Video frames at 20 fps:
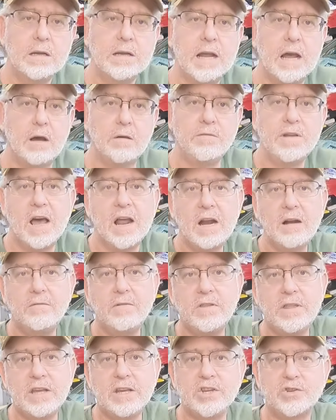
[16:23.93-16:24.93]
Now, not
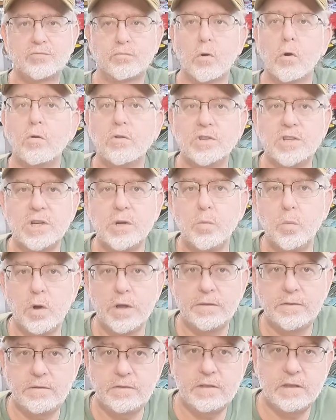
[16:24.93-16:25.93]
everything is rosy
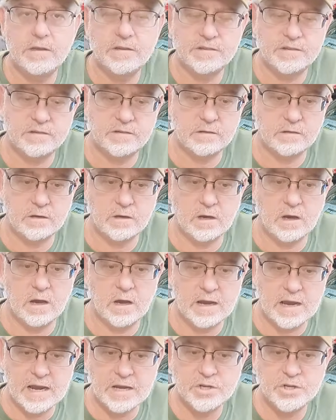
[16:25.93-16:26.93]
with this
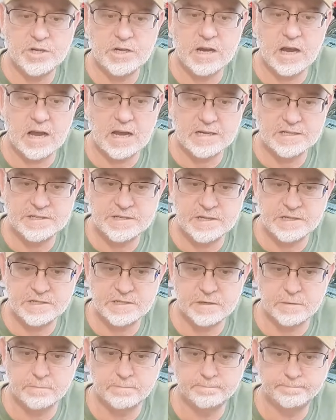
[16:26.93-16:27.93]
HEI
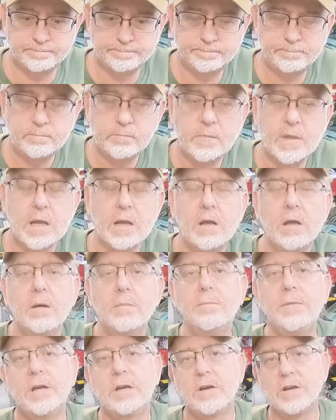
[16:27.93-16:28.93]
system
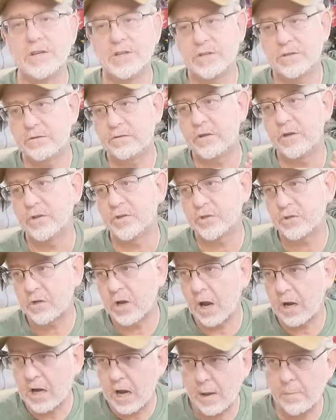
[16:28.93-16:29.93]
because there's
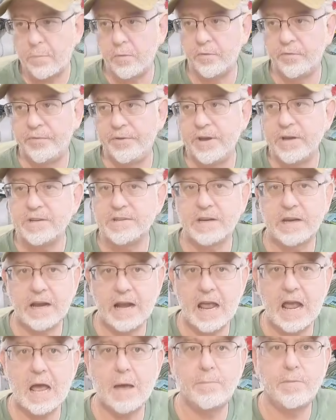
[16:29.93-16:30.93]
a couple things that
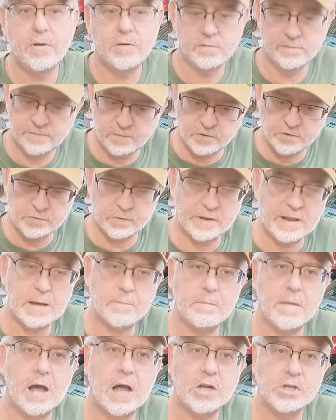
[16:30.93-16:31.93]
can happen. First of all,
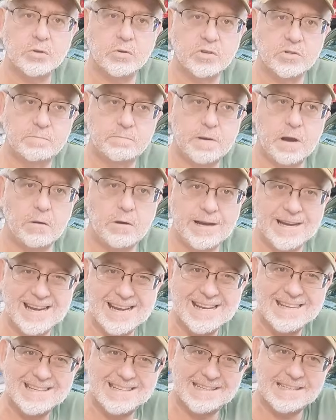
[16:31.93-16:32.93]
that module is buried
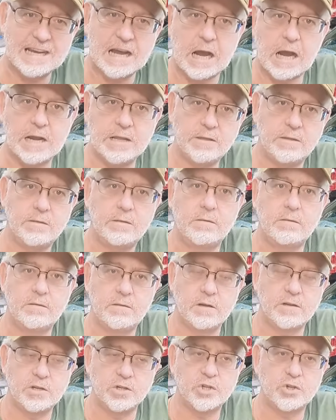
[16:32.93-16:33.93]
inside
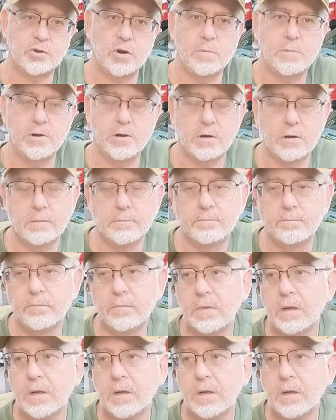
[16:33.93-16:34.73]
the distributor.